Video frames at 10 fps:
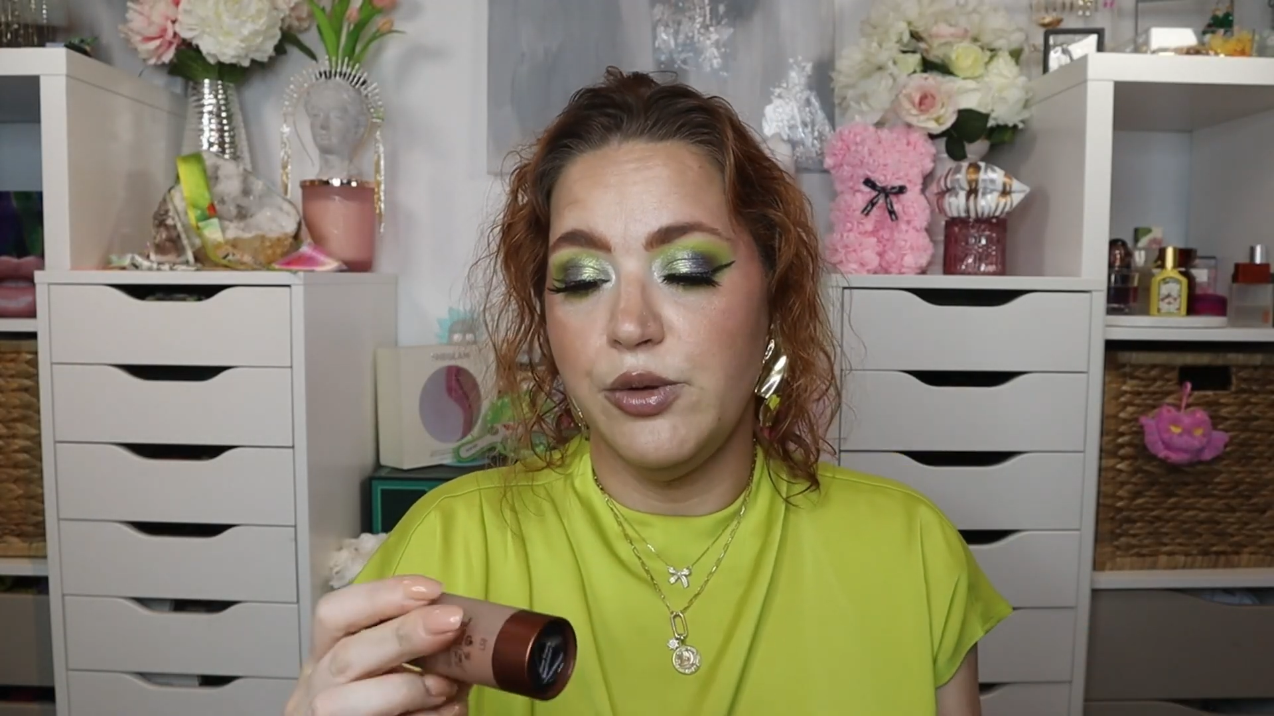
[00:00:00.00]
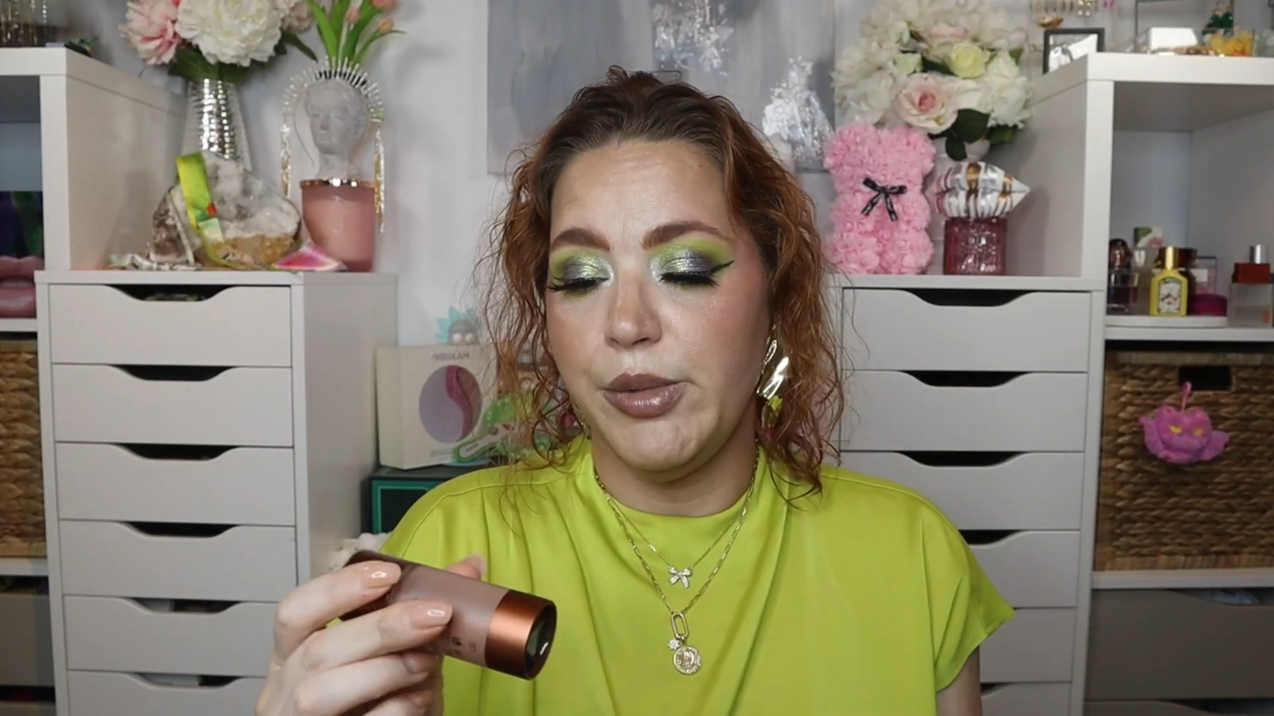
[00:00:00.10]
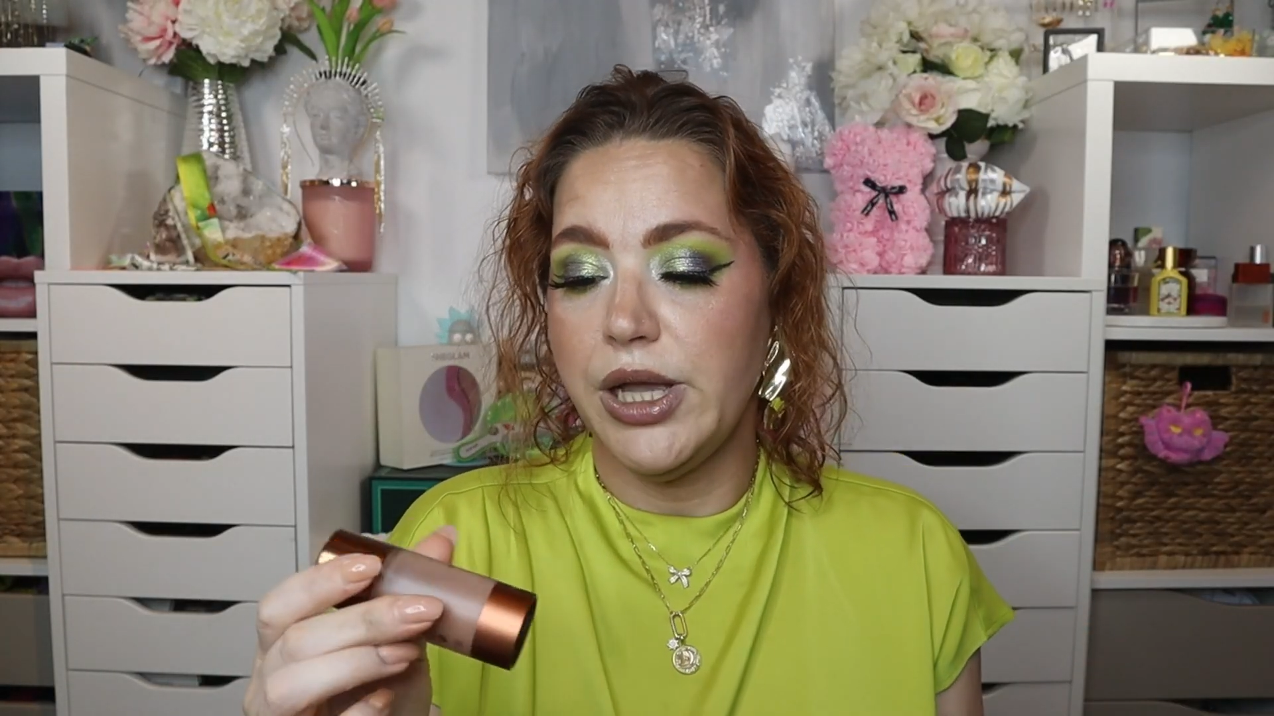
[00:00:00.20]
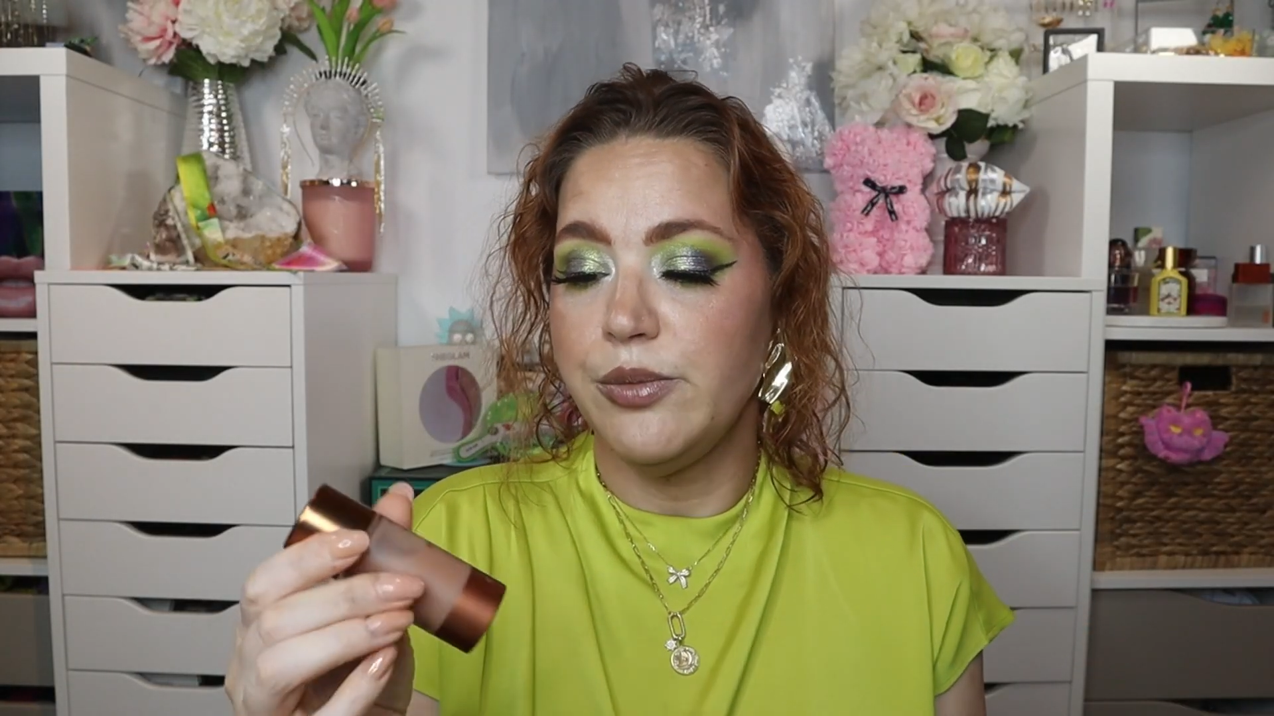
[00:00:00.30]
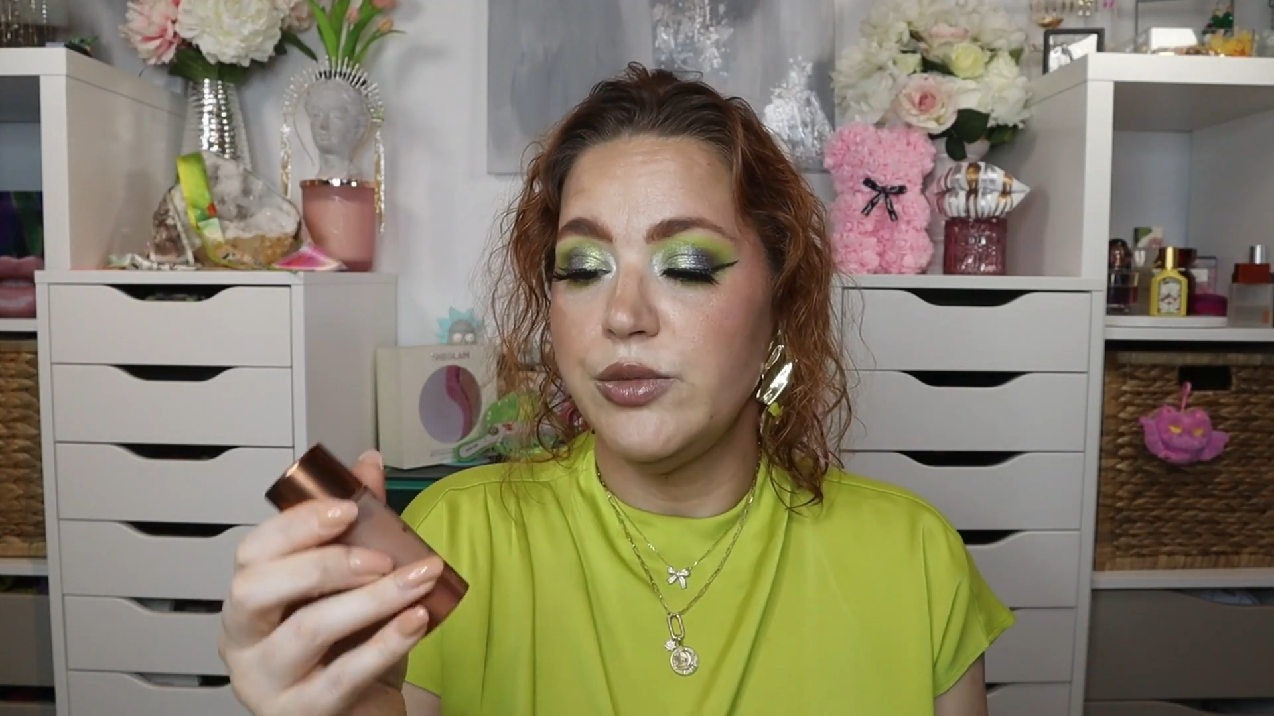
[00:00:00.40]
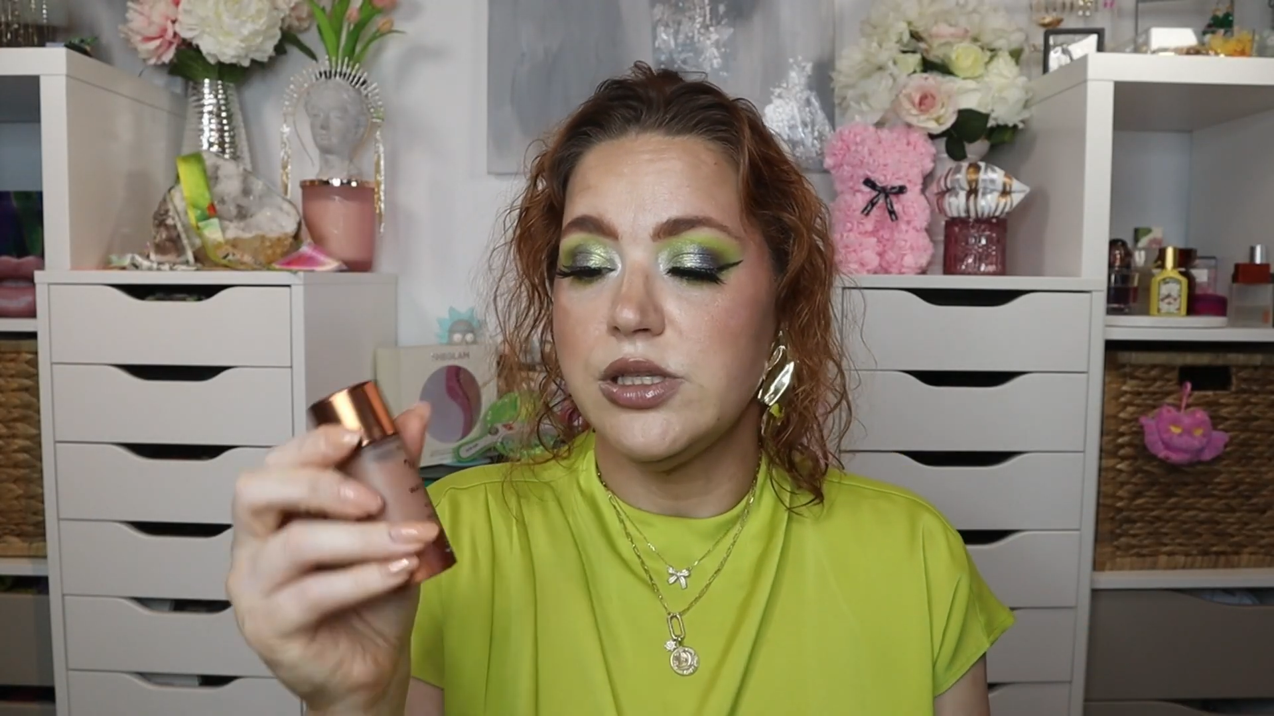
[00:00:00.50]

my makeup.